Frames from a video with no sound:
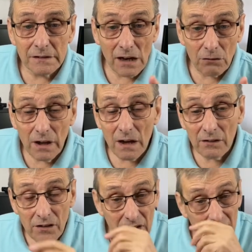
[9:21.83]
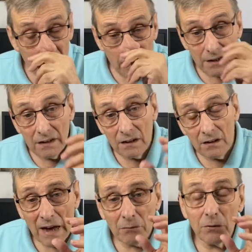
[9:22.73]
Now, yeah, the
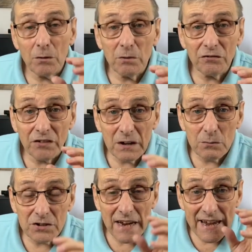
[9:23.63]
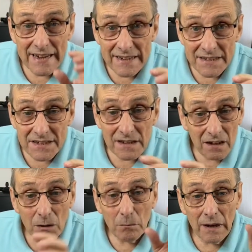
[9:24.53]
adverb of frequency is
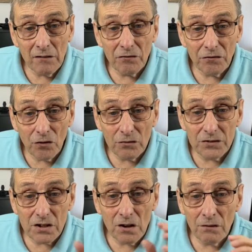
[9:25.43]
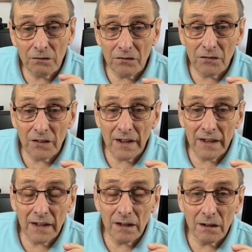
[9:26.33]
in front of
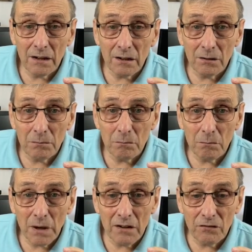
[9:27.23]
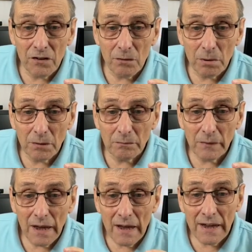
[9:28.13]
the main verb,
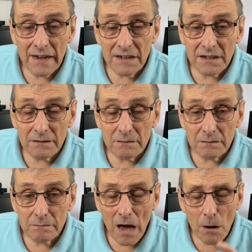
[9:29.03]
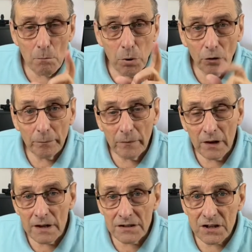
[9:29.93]
eat, but
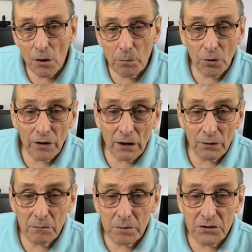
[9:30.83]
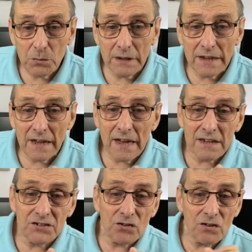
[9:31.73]
there's a pronoun in between there,
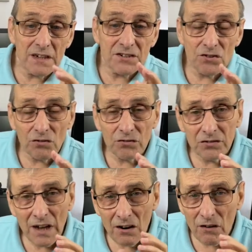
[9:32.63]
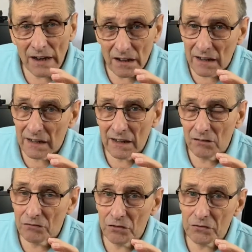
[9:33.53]
so it's not directly in
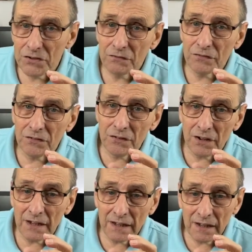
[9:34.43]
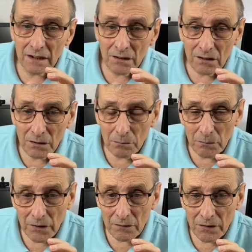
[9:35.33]
front of the
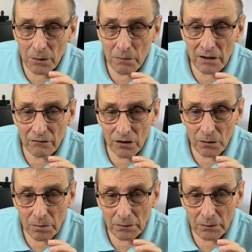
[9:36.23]
main verb.